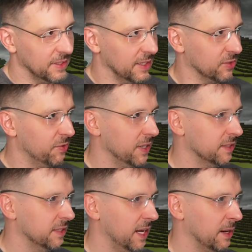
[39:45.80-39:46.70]
It's funny
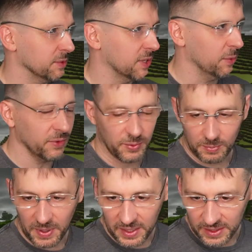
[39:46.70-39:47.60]
today. I was going through
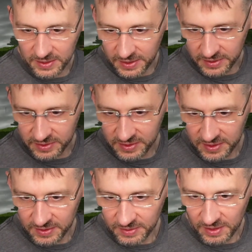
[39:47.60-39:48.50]
mailing lists
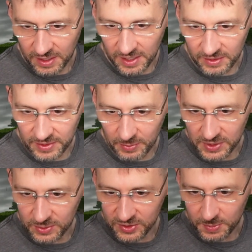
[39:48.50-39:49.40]
that we
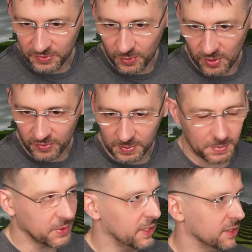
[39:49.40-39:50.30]
used before for
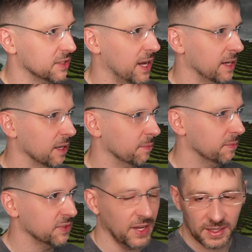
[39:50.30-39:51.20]
people that had signed
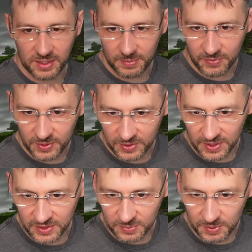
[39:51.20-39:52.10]
up for
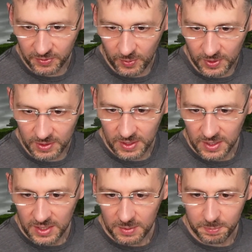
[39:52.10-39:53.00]
things before.
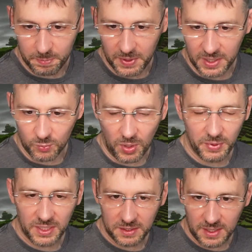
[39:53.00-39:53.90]
But when
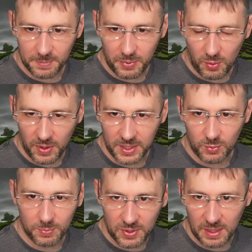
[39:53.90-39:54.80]
we get to that point,
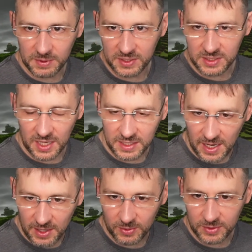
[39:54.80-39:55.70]
we'll probably send
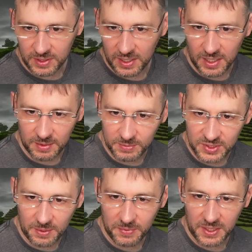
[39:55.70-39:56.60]
out
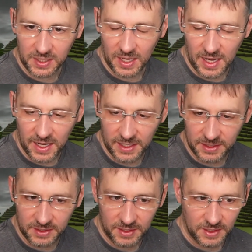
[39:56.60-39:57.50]
something
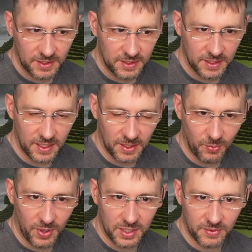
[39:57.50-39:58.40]
on
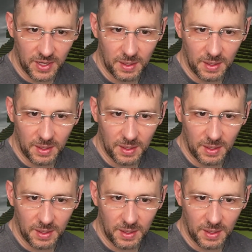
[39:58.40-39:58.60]
one of our.